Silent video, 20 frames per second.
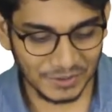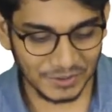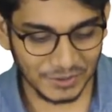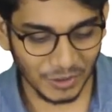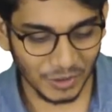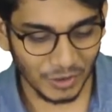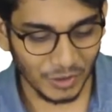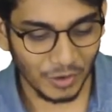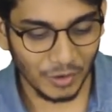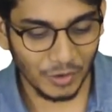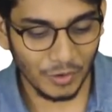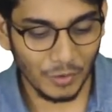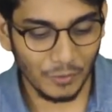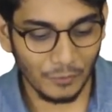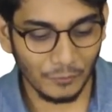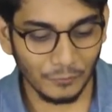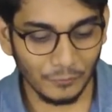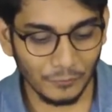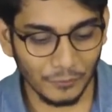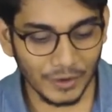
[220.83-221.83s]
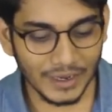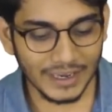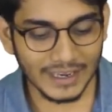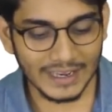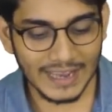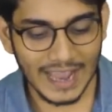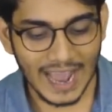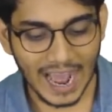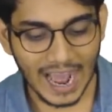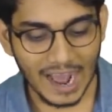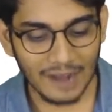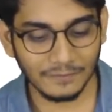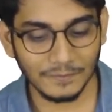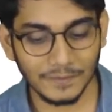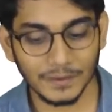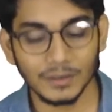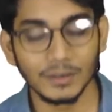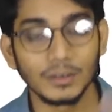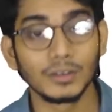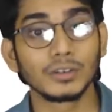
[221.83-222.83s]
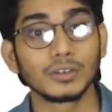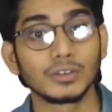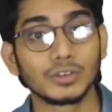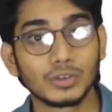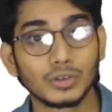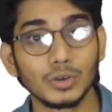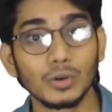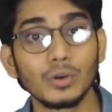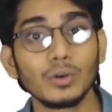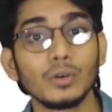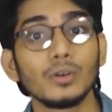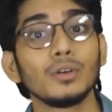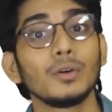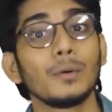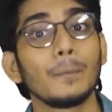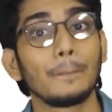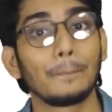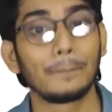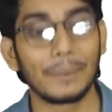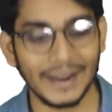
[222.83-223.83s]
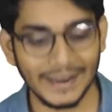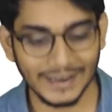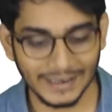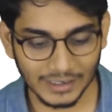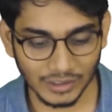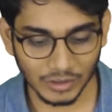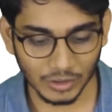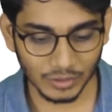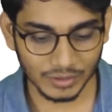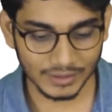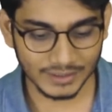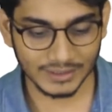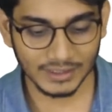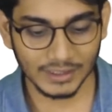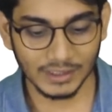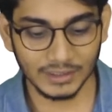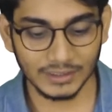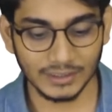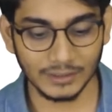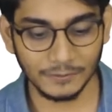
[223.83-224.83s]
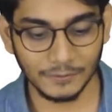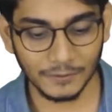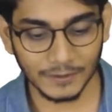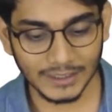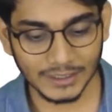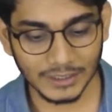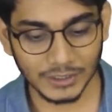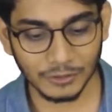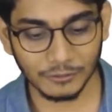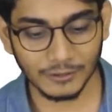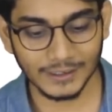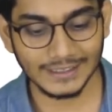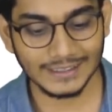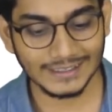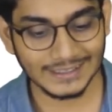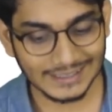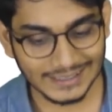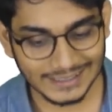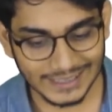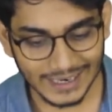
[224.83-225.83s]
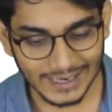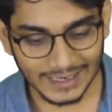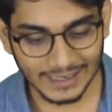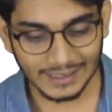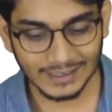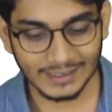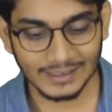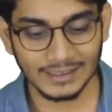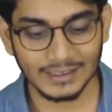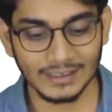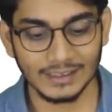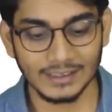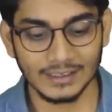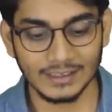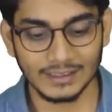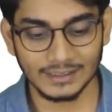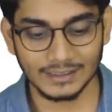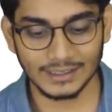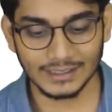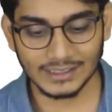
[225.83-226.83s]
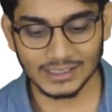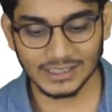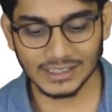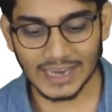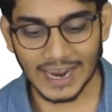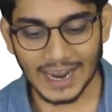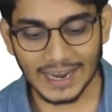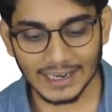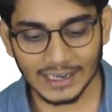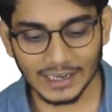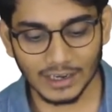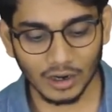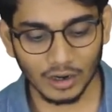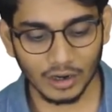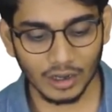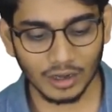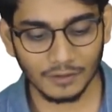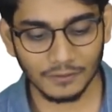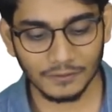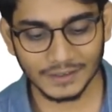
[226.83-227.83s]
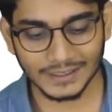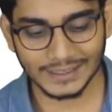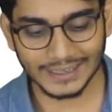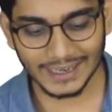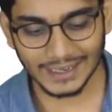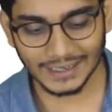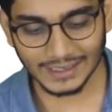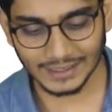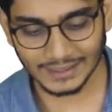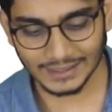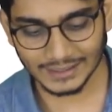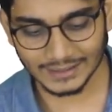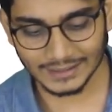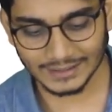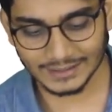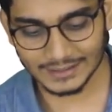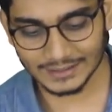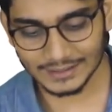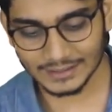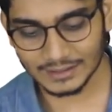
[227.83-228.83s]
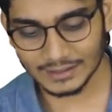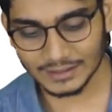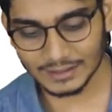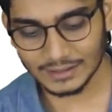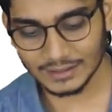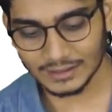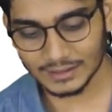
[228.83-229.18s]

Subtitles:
So we have two parent nodes. The first one is 10. The child node of 10 is